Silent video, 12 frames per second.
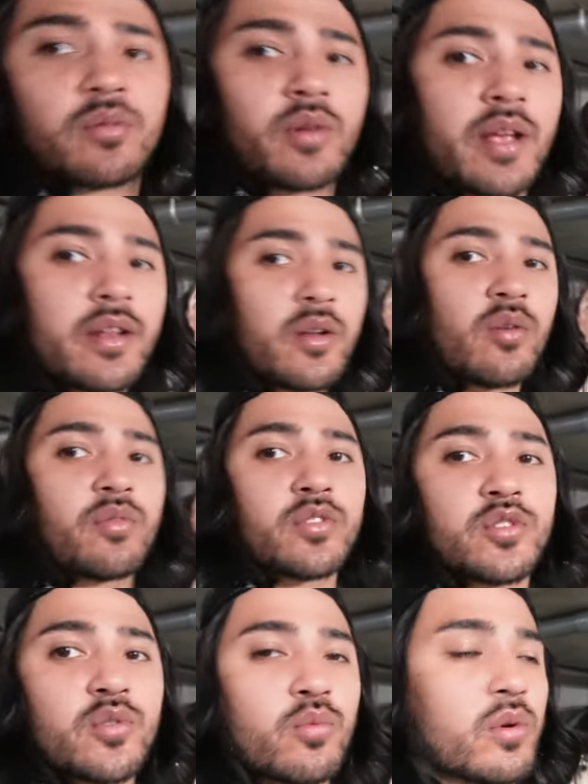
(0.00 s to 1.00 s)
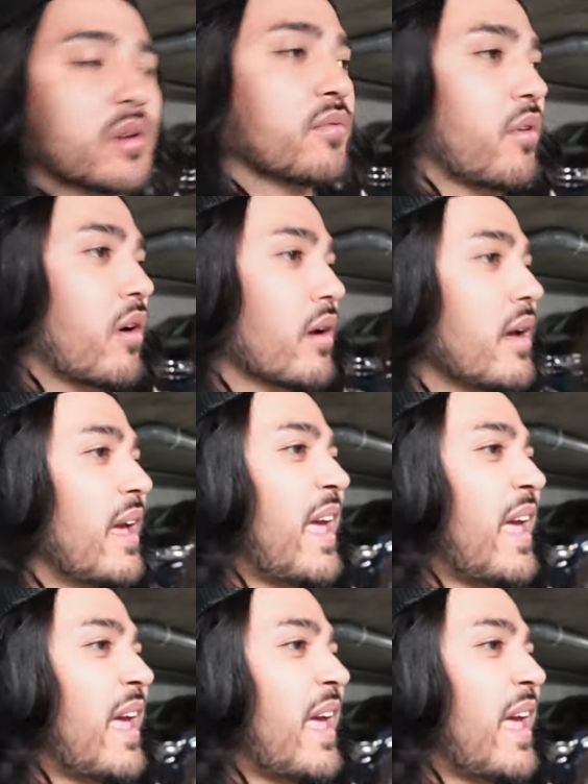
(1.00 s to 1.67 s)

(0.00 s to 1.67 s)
We're heading over to one of our